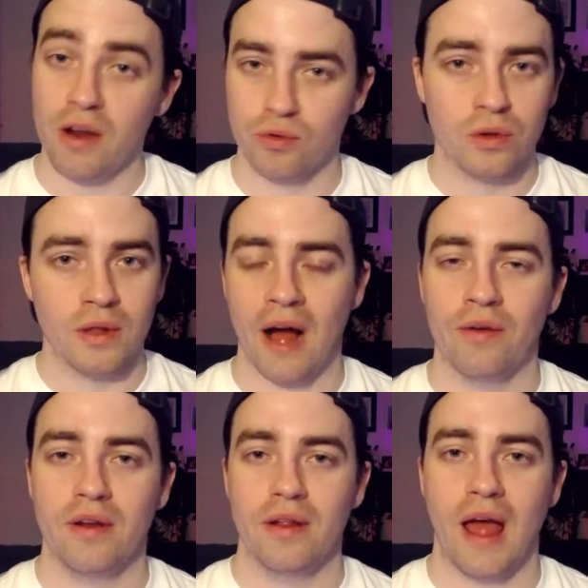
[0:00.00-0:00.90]
Rule
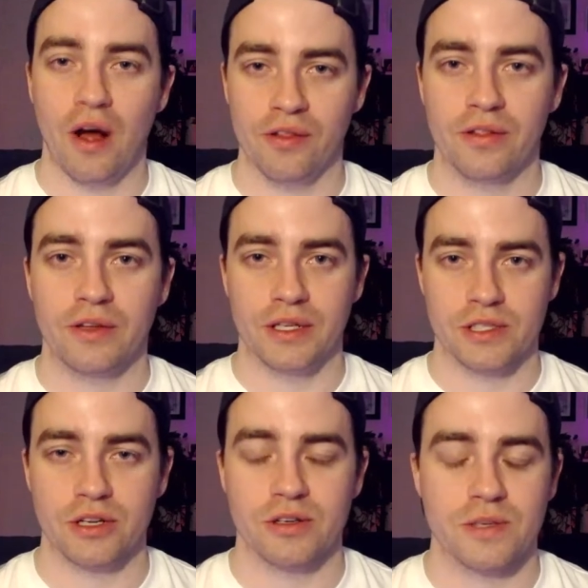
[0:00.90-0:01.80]
out health
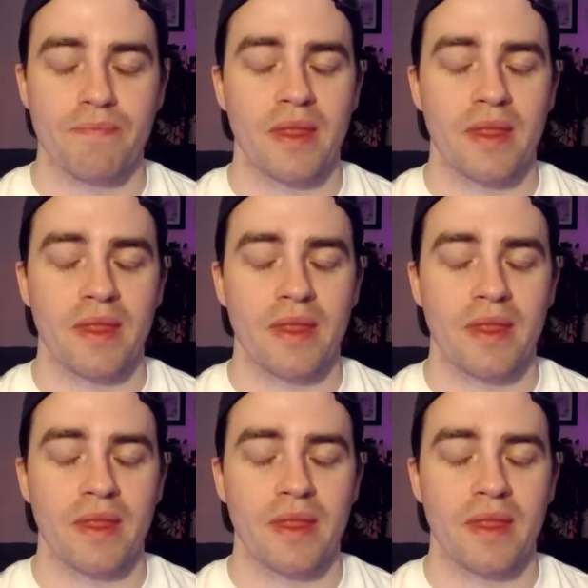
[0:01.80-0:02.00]
concerns.